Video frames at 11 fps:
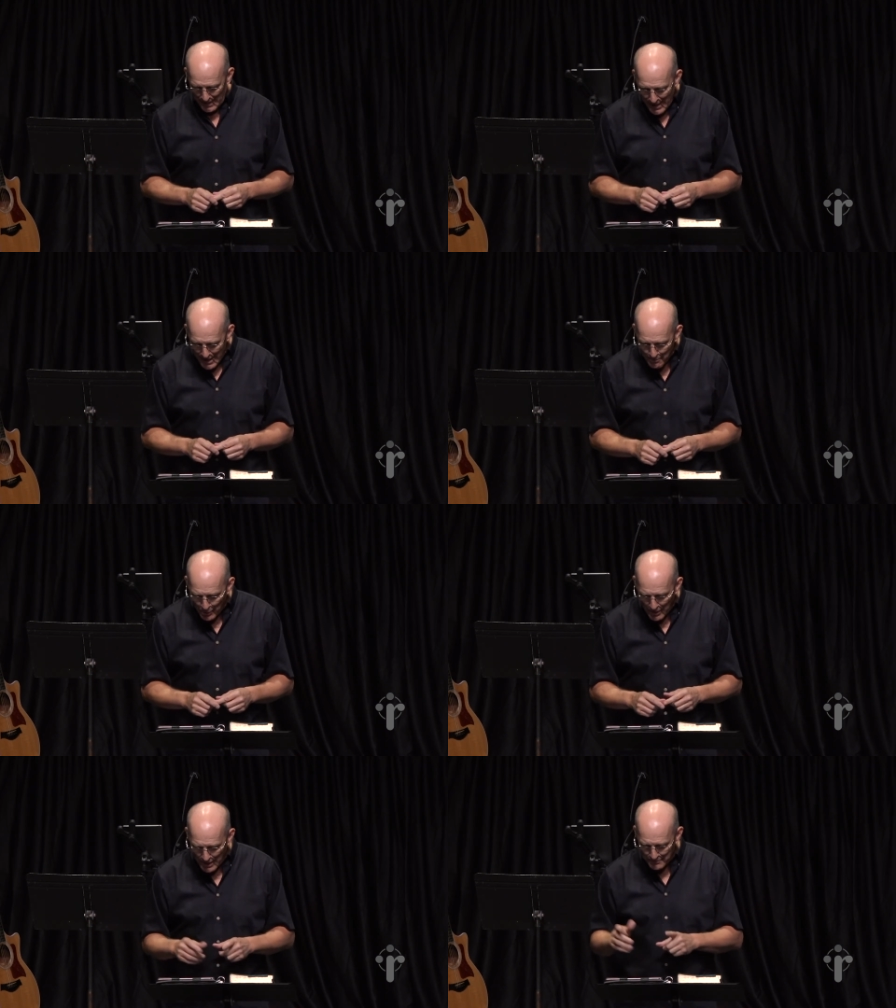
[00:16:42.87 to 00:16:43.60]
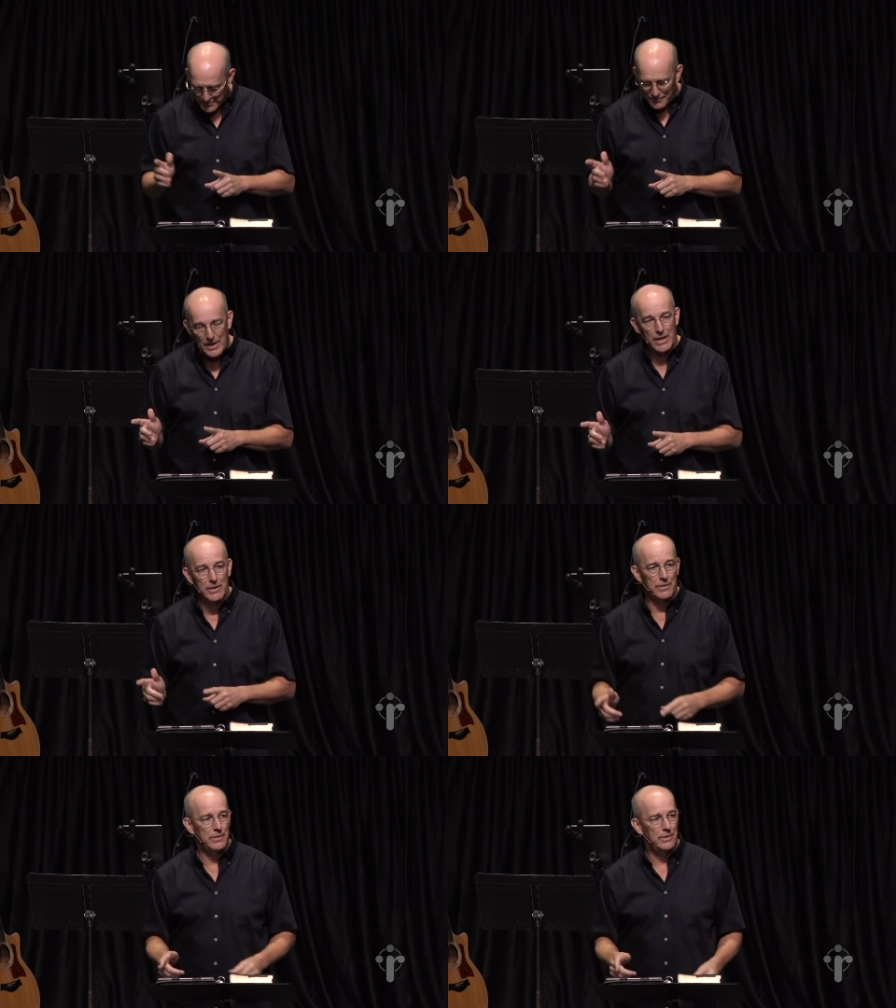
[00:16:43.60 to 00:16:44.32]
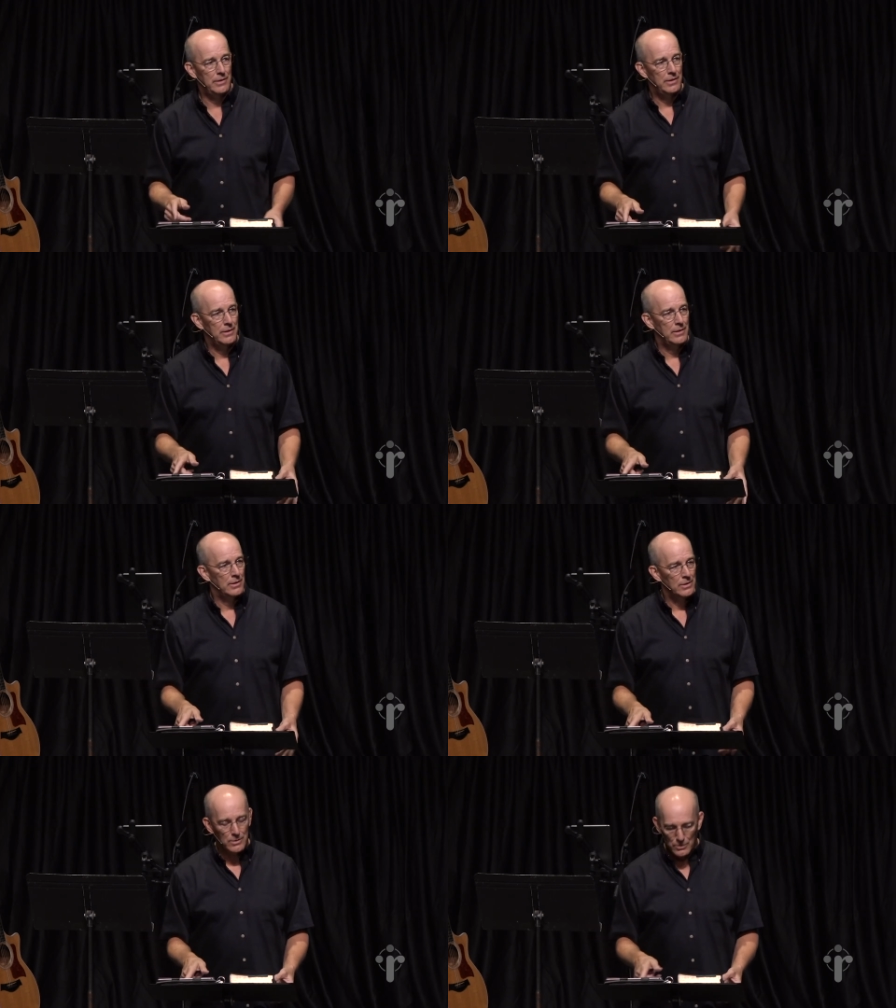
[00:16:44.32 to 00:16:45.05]
Abraham's faith
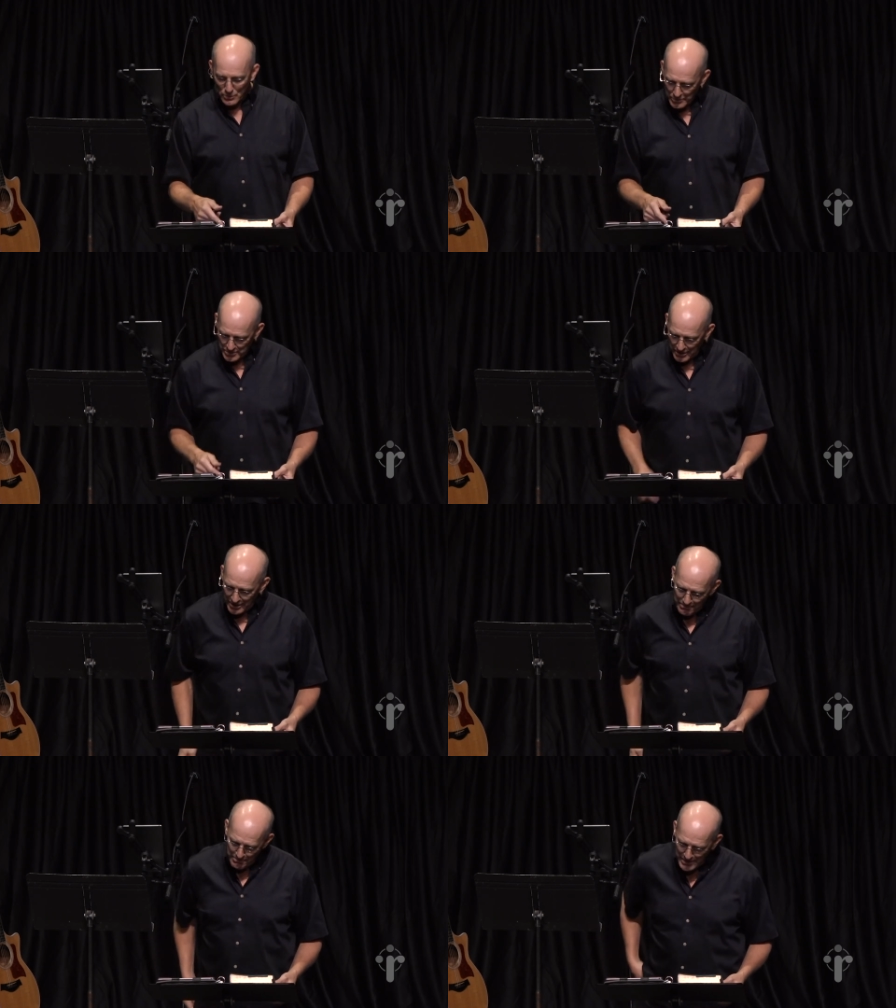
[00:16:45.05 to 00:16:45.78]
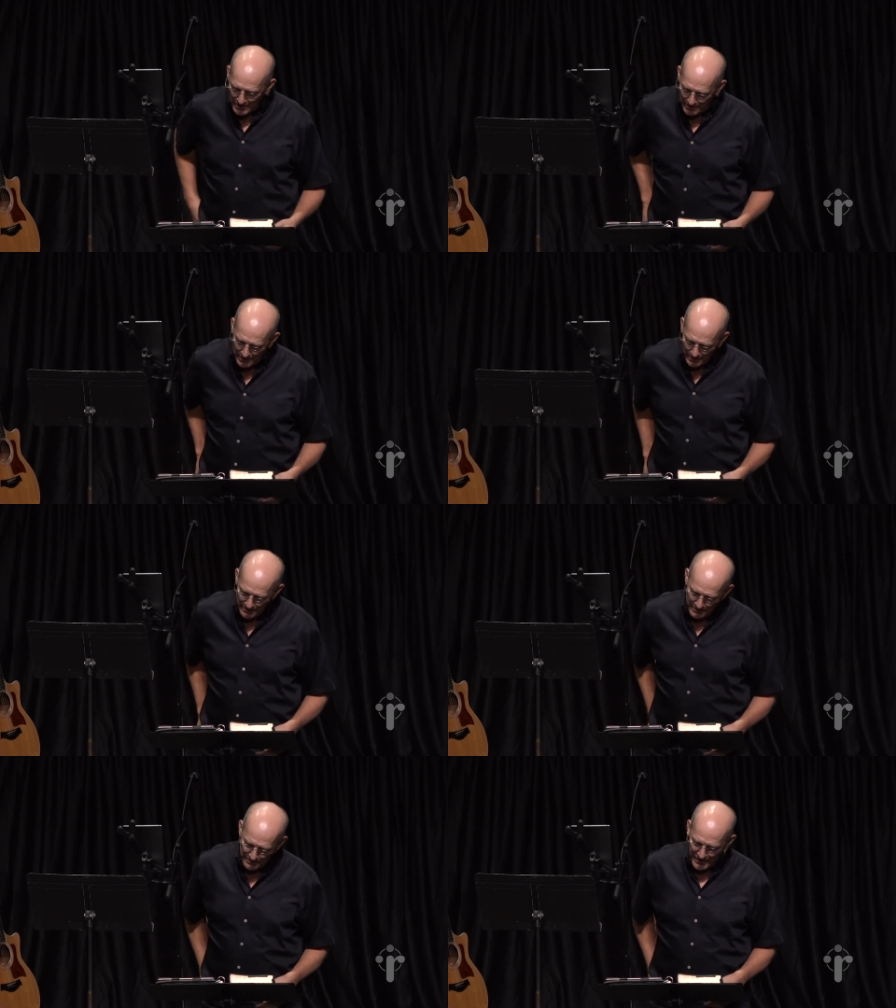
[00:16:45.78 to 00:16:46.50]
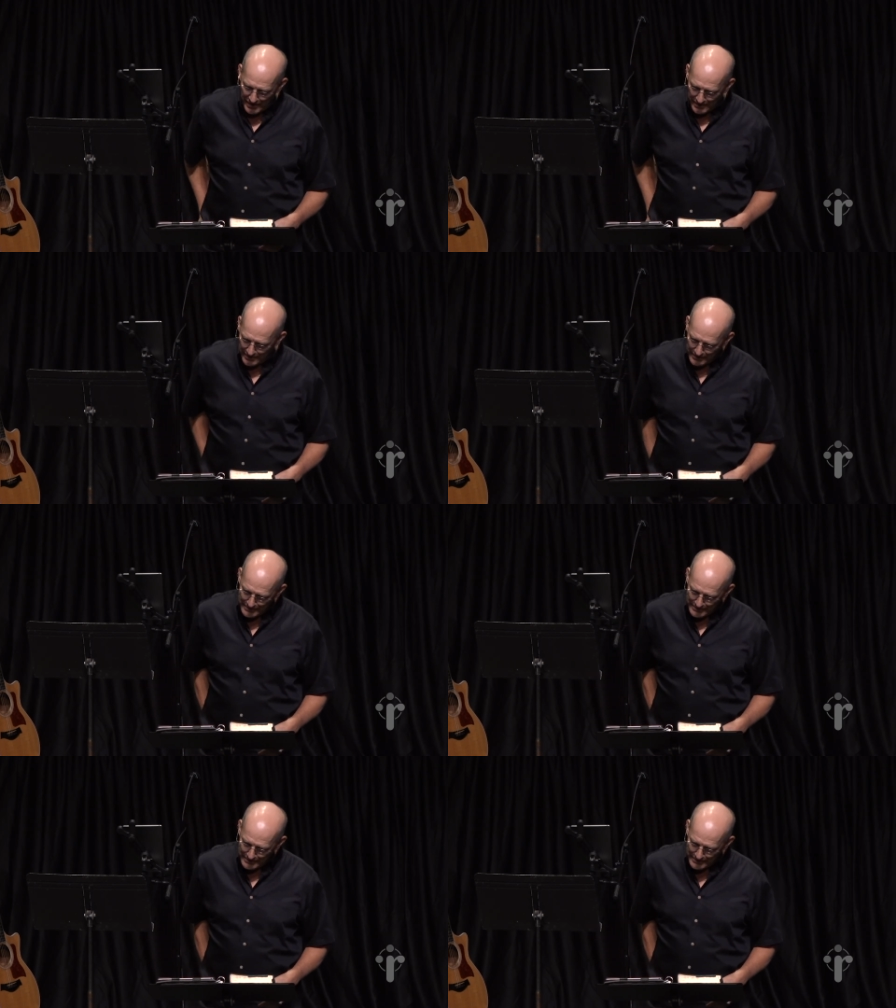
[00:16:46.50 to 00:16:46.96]
was a committed faith.